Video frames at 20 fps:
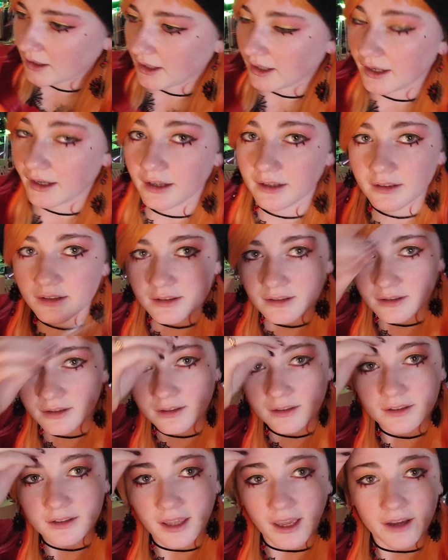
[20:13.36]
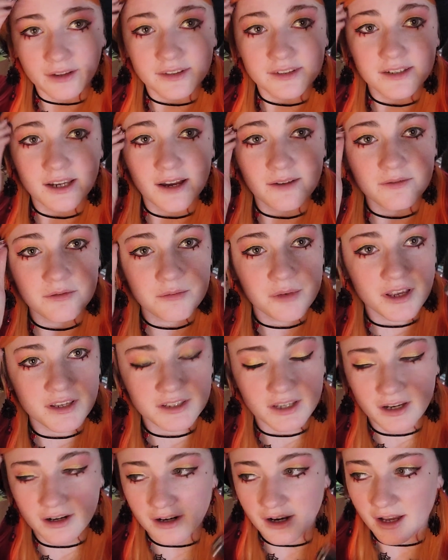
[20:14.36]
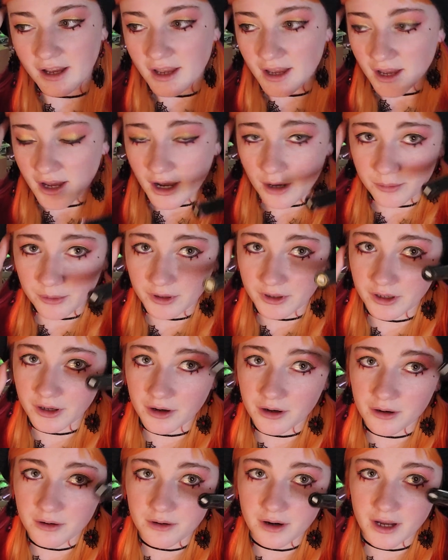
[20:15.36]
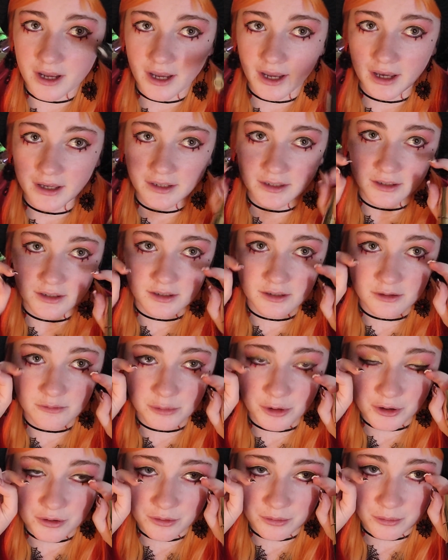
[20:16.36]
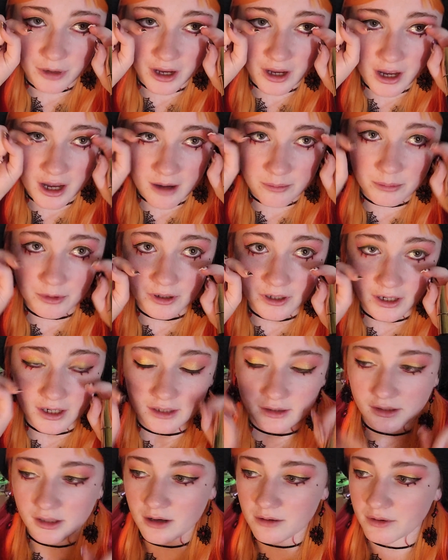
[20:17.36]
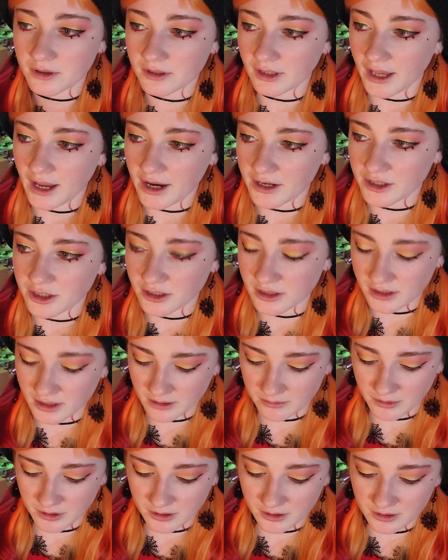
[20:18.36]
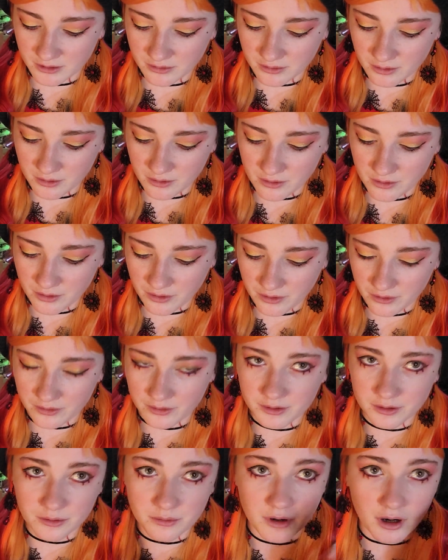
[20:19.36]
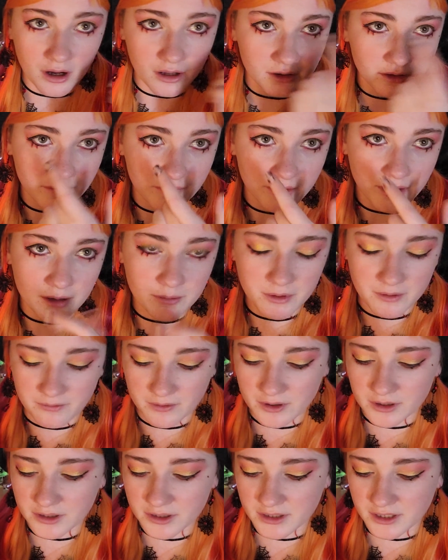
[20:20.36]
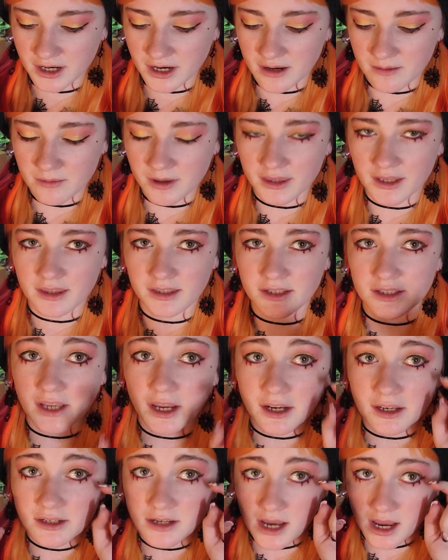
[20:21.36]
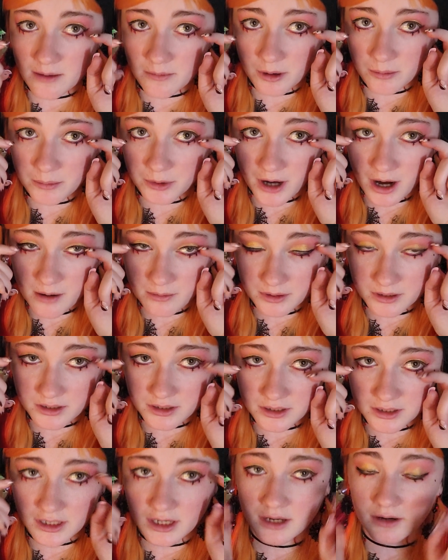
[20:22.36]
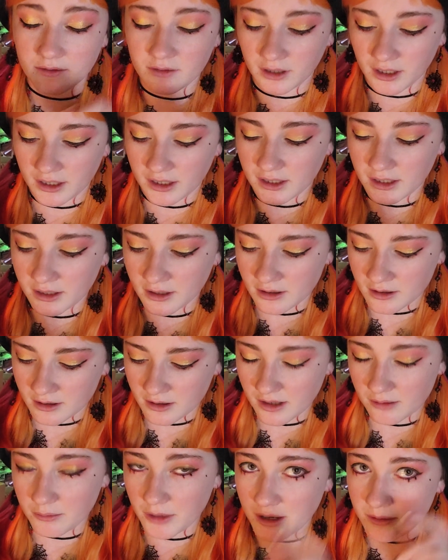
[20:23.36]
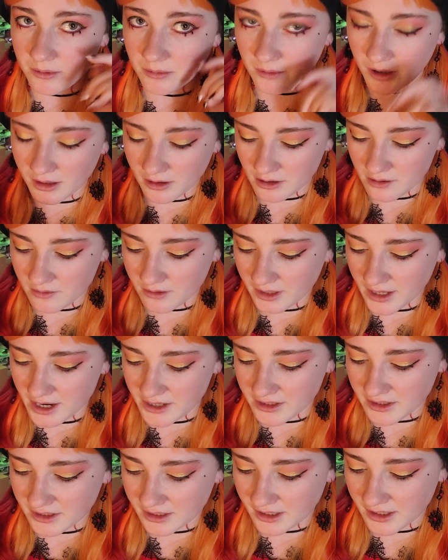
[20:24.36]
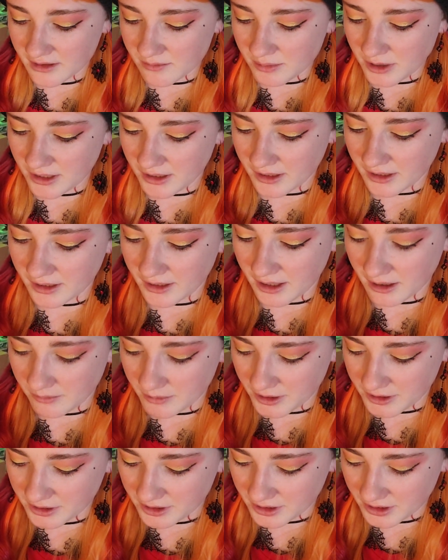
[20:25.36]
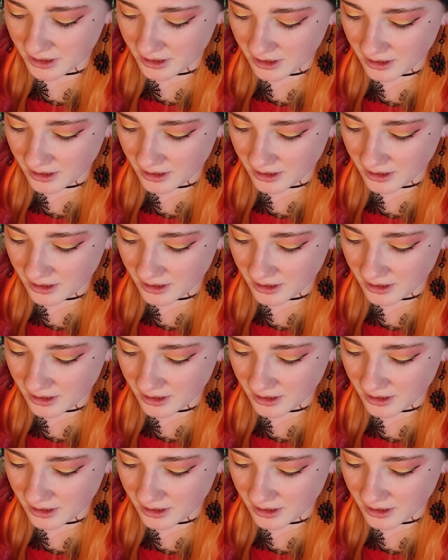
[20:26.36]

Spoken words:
And now it's time for mascara. I'm going to go ahead and do both my upper and lower lashes. I'm going to do all of them the first time, and then the second time I'll probably just hit right here and maybe my lower lashes again, depending on how much